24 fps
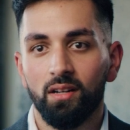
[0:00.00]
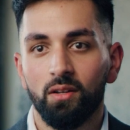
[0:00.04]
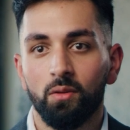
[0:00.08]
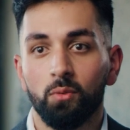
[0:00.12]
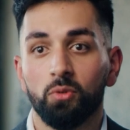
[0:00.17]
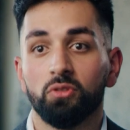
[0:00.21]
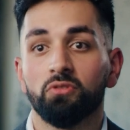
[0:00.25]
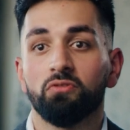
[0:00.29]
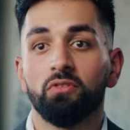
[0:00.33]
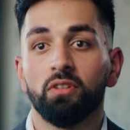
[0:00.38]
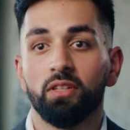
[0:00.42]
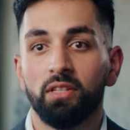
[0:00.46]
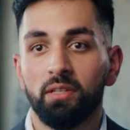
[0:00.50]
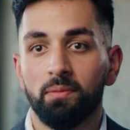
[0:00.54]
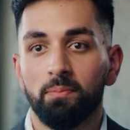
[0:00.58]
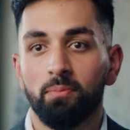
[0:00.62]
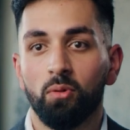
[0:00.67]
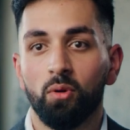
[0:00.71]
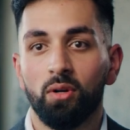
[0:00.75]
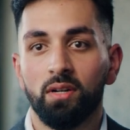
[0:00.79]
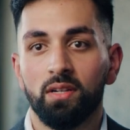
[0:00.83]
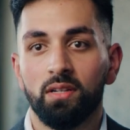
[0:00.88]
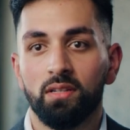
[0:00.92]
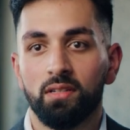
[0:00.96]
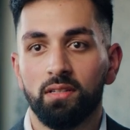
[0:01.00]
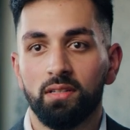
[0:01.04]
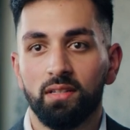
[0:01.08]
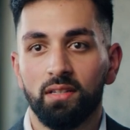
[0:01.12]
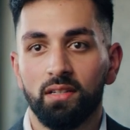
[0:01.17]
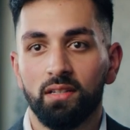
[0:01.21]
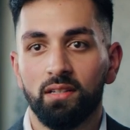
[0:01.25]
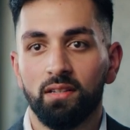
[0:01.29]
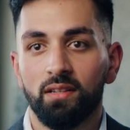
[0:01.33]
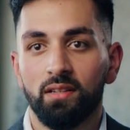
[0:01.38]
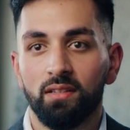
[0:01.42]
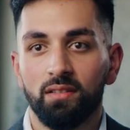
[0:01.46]
was really important
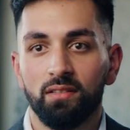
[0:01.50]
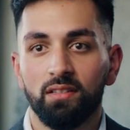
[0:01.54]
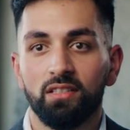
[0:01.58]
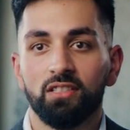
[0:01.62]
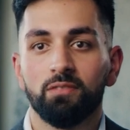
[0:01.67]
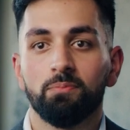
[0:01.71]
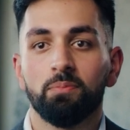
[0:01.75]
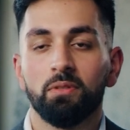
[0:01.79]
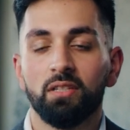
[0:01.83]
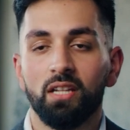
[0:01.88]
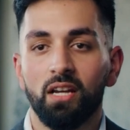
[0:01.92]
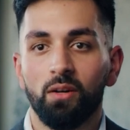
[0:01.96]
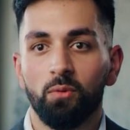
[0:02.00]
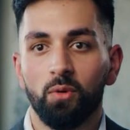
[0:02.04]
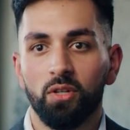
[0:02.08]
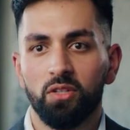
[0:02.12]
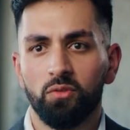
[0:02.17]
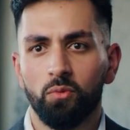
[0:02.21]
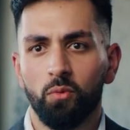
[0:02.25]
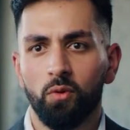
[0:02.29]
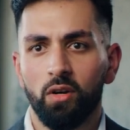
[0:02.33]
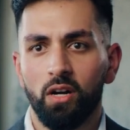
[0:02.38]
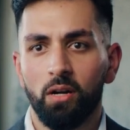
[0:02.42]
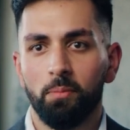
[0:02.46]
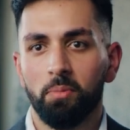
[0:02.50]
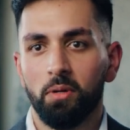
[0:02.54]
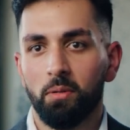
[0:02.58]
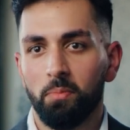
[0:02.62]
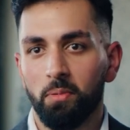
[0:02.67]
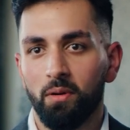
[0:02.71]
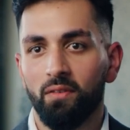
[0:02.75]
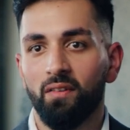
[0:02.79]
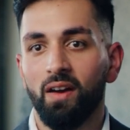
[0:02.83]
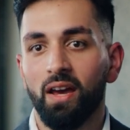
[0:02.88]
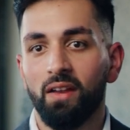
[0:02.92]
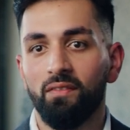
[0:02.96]
to the speed at which we were able to
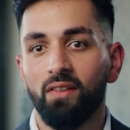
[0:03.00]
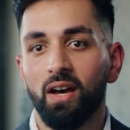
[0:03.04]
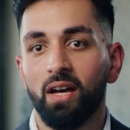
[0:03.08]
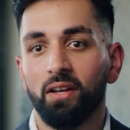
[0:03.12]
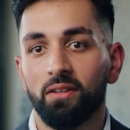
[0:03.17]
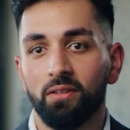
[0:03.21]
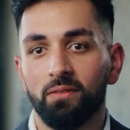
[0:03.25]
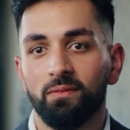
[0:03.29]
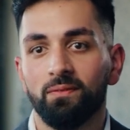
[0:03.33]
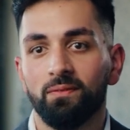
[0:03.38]
provide value.